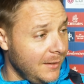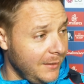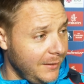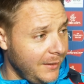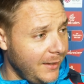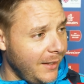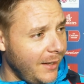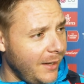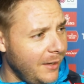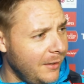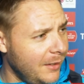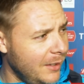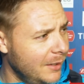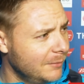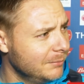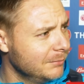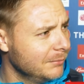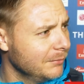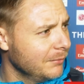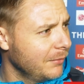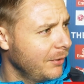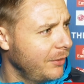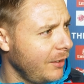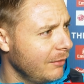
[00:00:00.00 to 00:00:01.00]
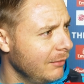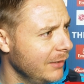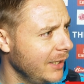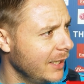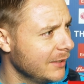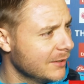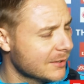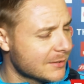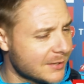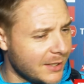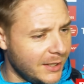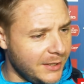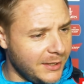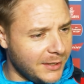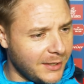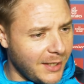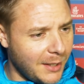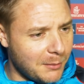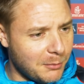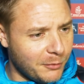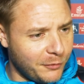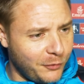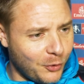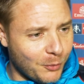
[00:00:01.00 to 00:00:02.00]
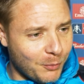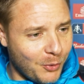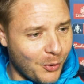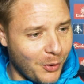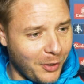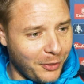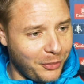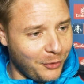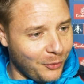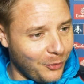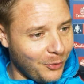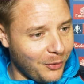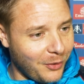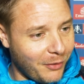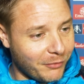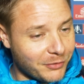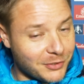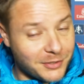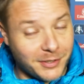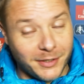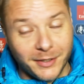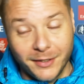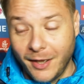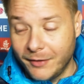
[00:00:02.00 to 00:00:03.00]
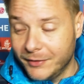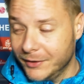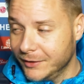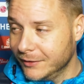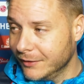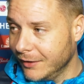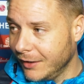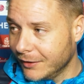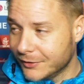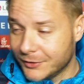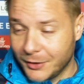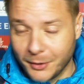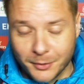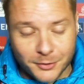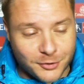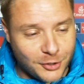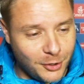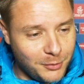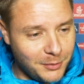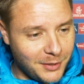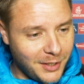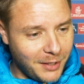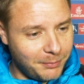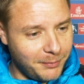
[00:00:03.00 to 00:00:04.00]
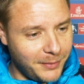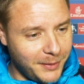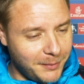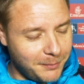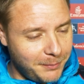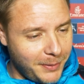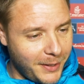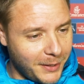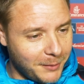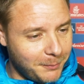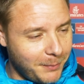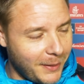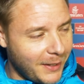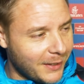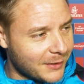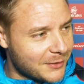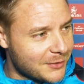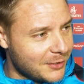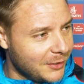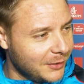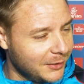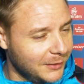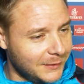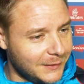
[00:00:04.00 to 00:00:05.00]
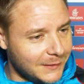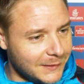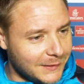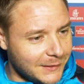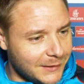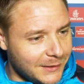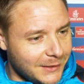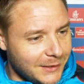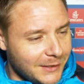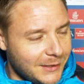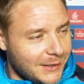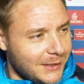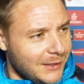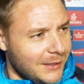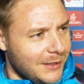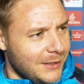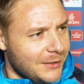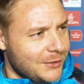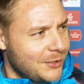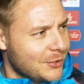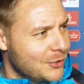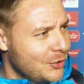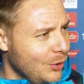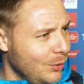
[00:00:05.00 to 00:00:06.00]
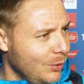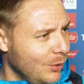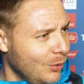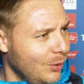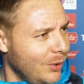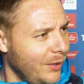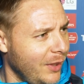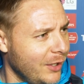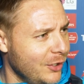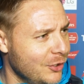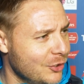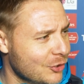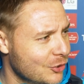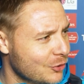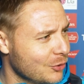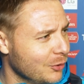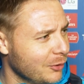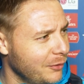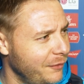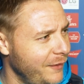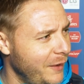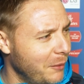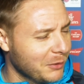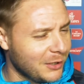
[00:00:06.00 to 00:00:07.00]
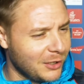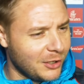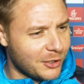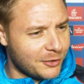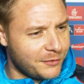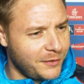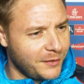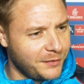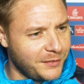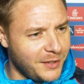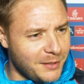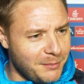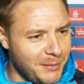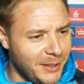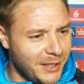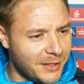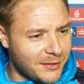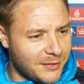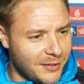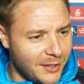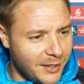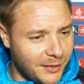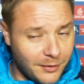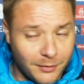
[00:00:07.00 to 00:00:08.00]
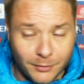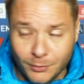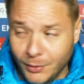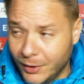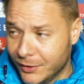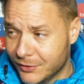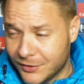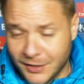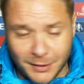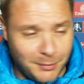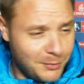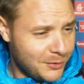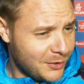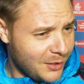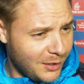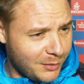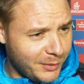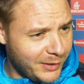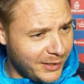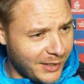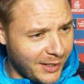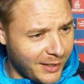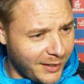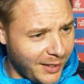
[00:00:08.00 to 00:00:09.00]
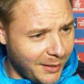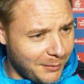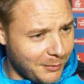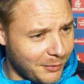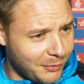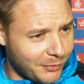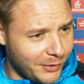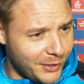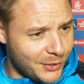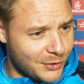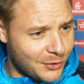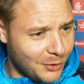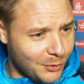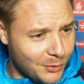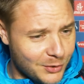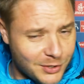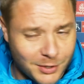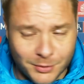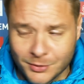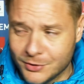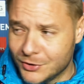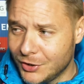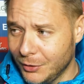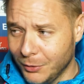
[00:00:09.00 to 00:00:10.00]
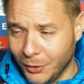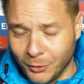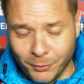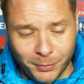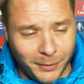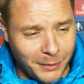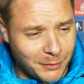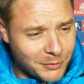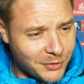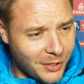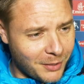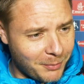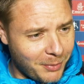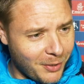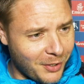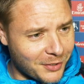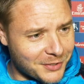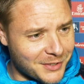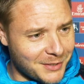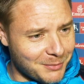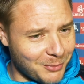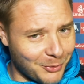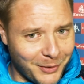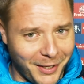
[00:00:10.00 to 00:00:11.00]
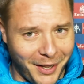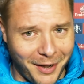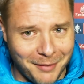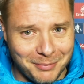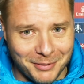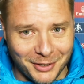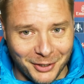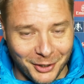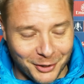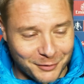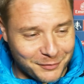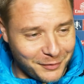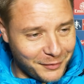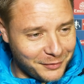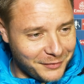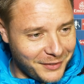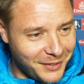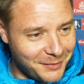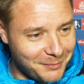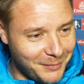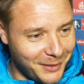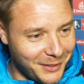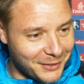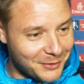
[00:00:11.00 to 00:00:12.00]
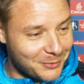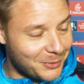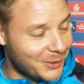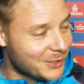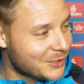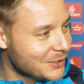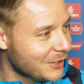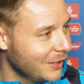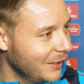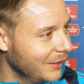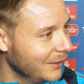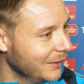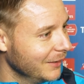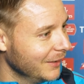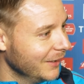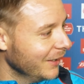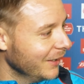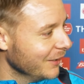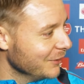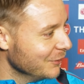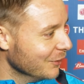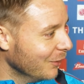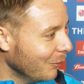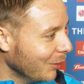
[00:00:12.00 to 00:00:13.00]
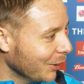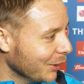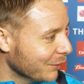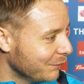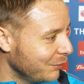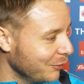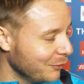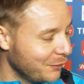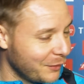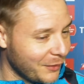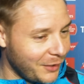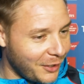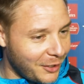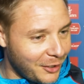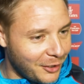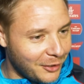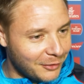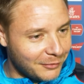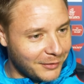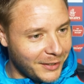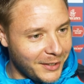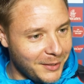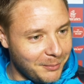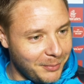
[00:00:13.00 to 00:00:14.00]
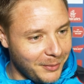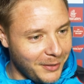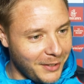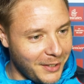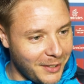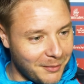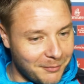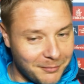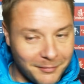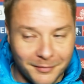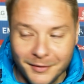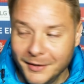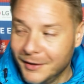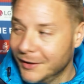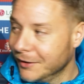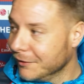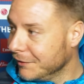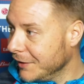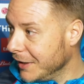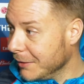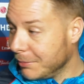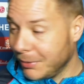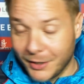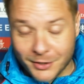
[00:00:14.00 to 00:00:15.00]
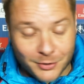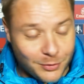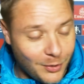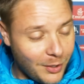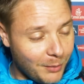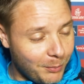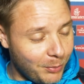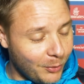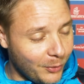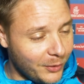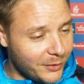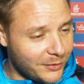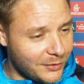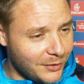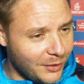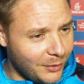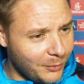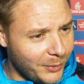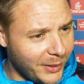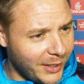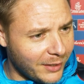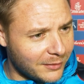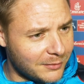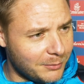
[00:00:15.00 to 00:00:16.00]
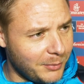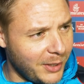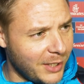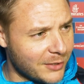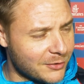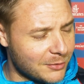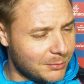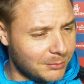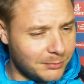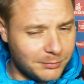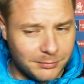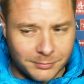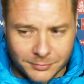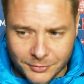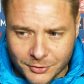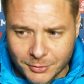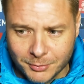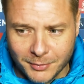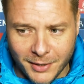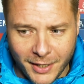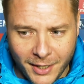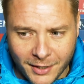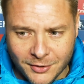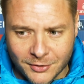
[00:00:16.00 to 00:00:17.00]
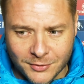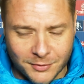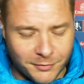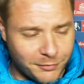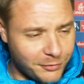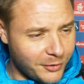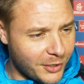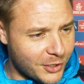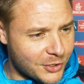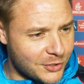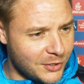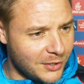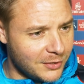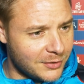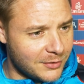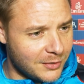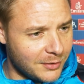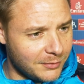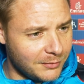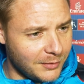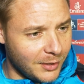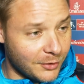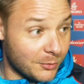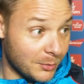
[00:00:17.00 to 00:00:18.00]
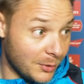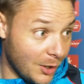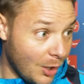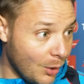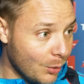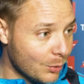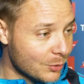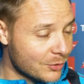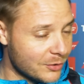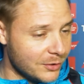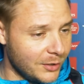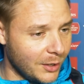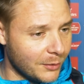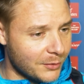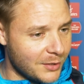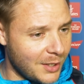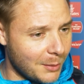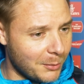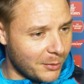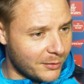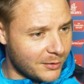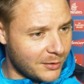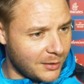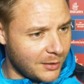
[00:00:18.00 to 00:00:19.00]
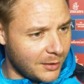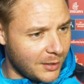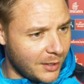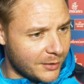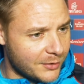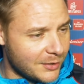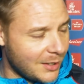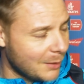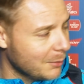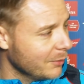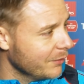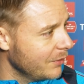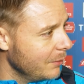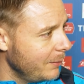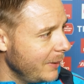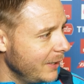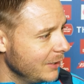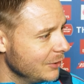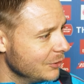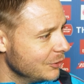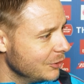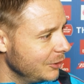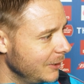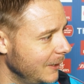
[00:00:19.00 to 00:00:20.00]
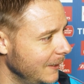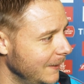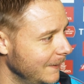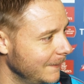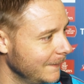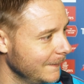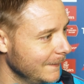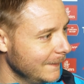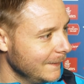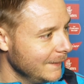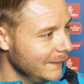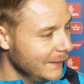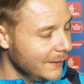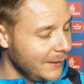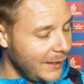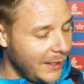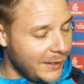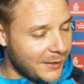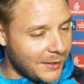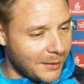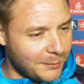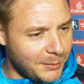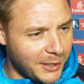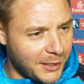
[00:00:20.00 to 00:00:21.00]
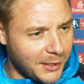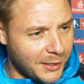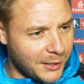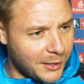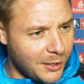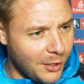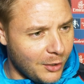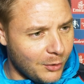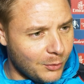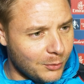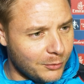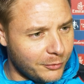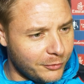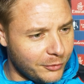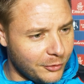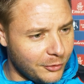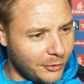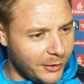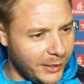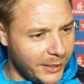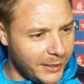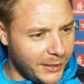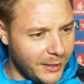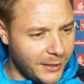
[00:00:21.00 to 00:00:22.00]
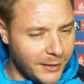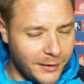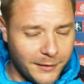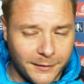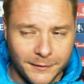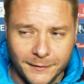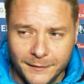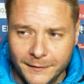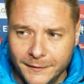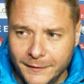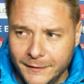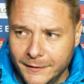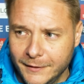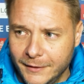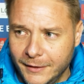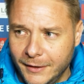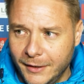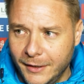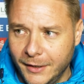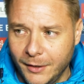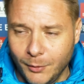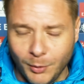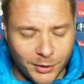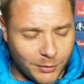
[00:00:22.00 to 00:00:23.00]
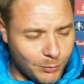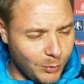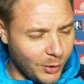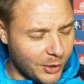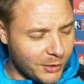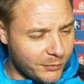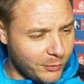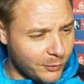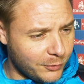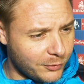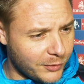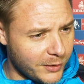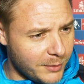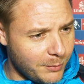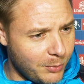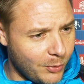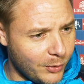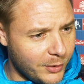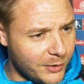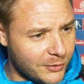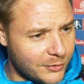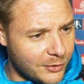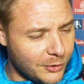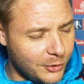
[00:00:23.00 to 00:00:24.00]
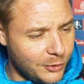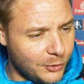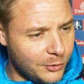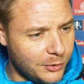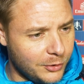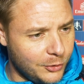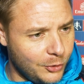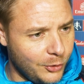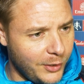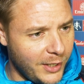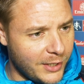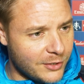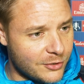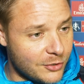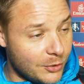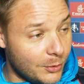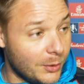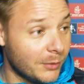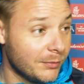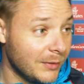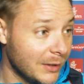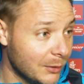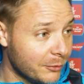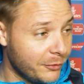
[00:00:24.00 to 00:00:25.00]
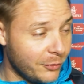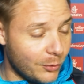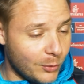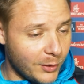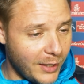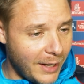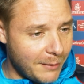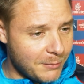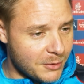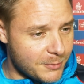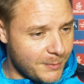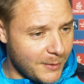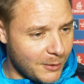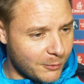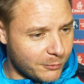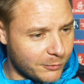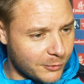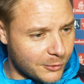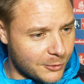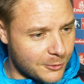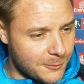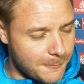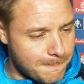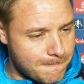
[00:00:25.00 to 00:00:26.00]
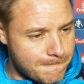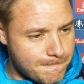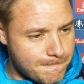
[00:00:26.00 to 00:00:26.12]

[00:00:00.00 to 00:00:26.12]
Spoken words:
Yeah, thoroughly entertaining game of football, I thought. Obviously, having us going 2-0 up and being pegged back to 2-2, and you just sort of felt in the last 15 minutes there that one team was going to win that game 3-2 because it was so open. It was like a basketball game in the last 15 minutes, which is not wonderful for the heart rate. But fair play to our boys. You know, we had some legs and some freshness and some goals. You know, to come off the bench and ended up nicking a goal for a wonderful 3 points and a good end to a little 4-game spell for us.